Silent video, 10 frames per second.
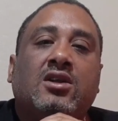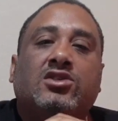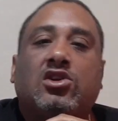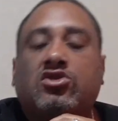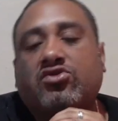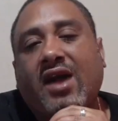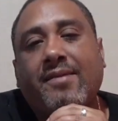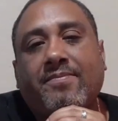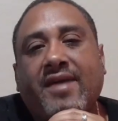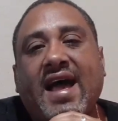So
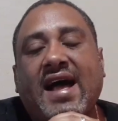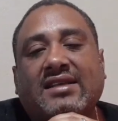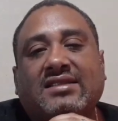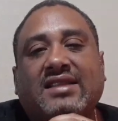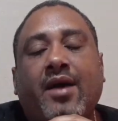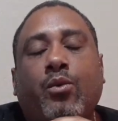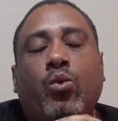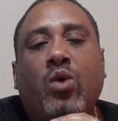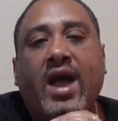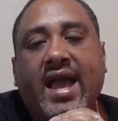striped bass that
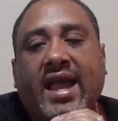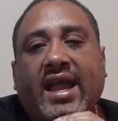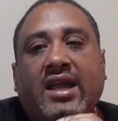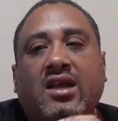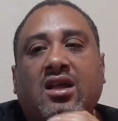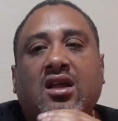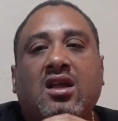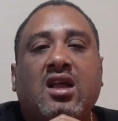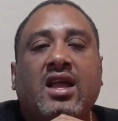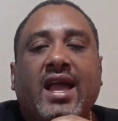weigh
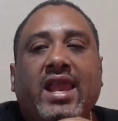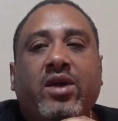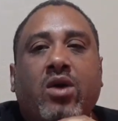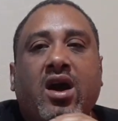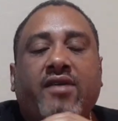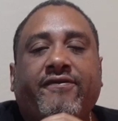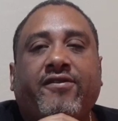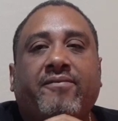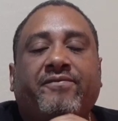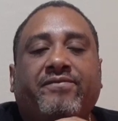anywhere
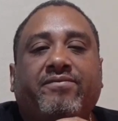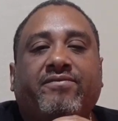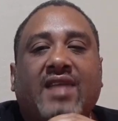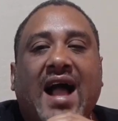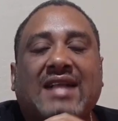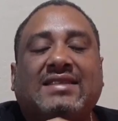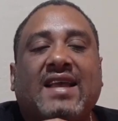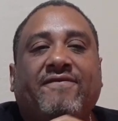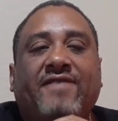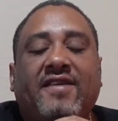from, I'd
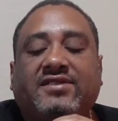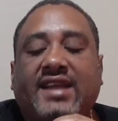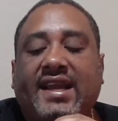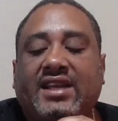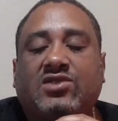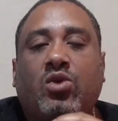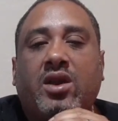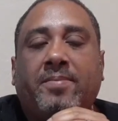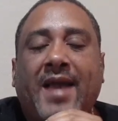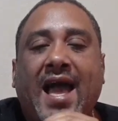say, 15 to
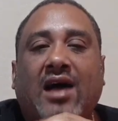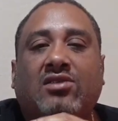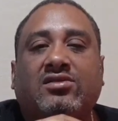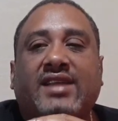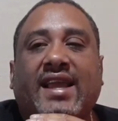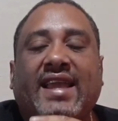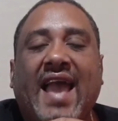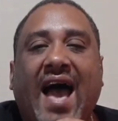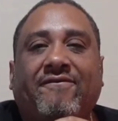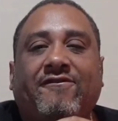20 pounds, and
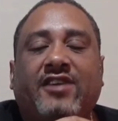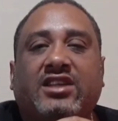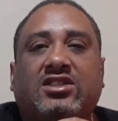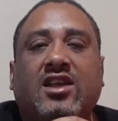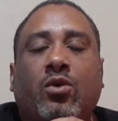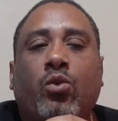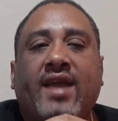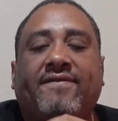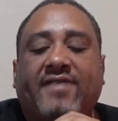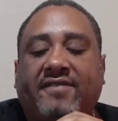catfish that
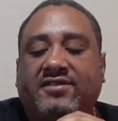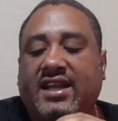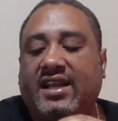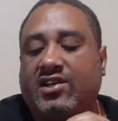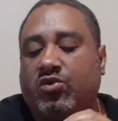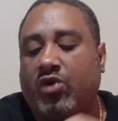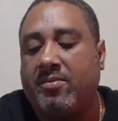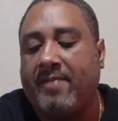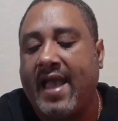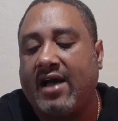weigh 15 to 20
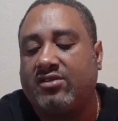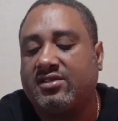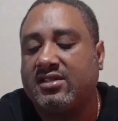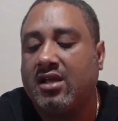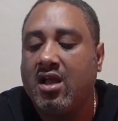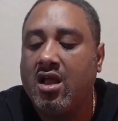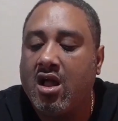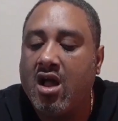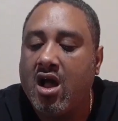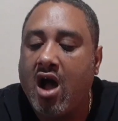pounds,
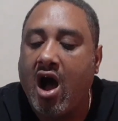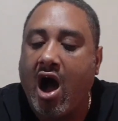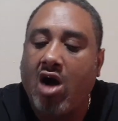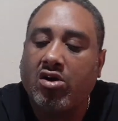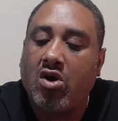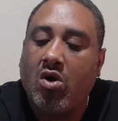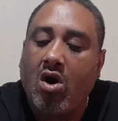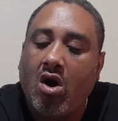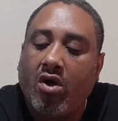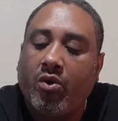I'll go
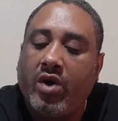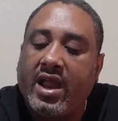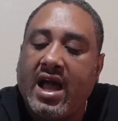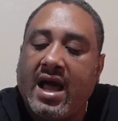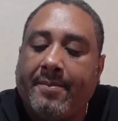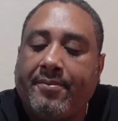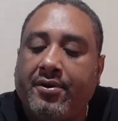all the way up